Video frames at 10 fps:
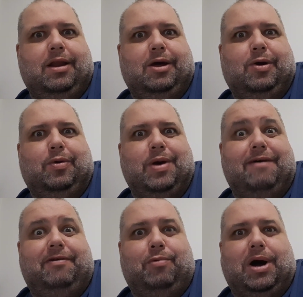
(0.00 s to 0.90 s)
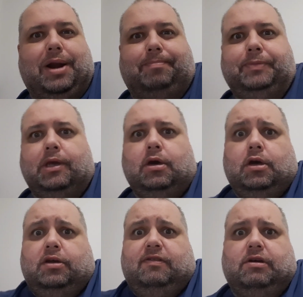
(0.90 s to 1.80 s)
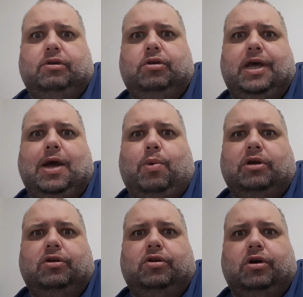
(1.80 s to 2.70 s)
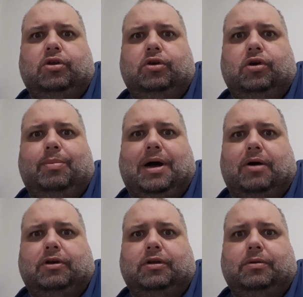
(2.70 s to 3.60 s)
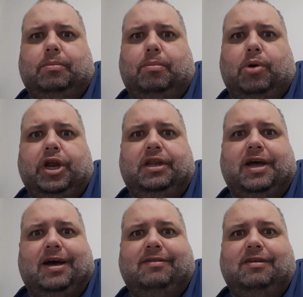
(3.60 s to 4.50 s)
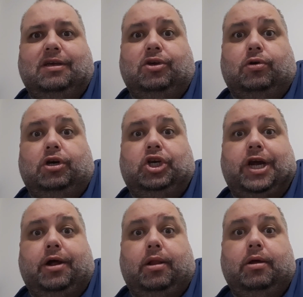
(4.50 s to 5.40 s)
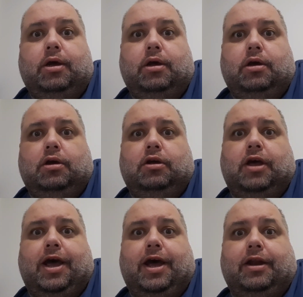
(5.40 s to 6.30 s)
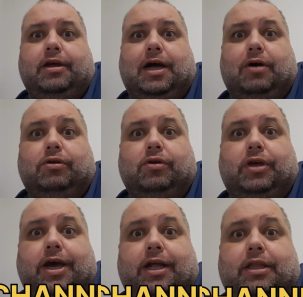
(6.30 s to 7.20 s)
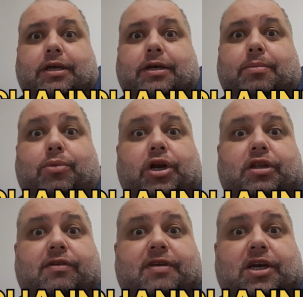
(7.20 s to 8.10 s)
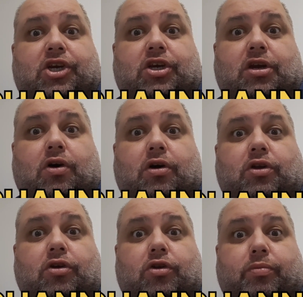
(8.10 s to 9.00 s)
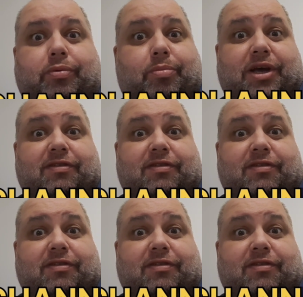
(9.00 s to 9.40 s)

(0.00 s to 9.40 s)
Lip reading: Hello everyone. So today I want to talk to you about monetizing your channel and how to get monetization on YouTube.